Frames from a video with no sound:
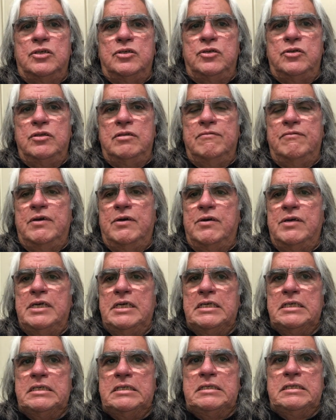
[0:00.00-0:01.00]
to the
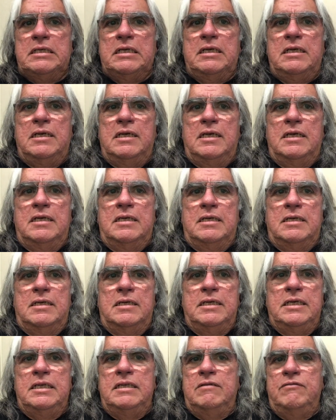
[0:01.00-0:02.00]
various
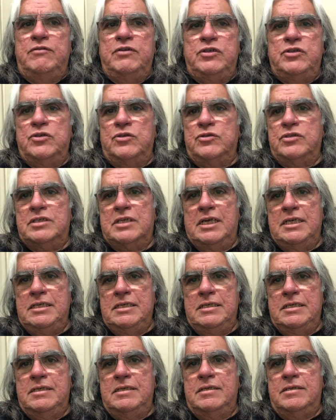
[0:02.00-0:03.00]
individuals that I
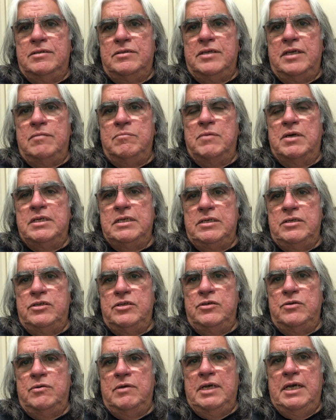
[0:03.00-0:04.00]
needed to send money
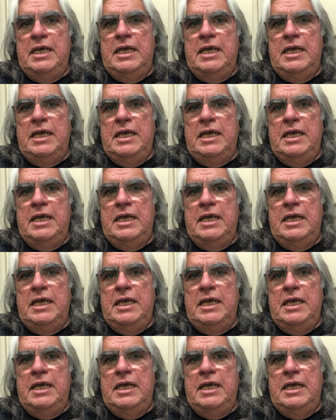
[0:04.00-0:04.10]
to.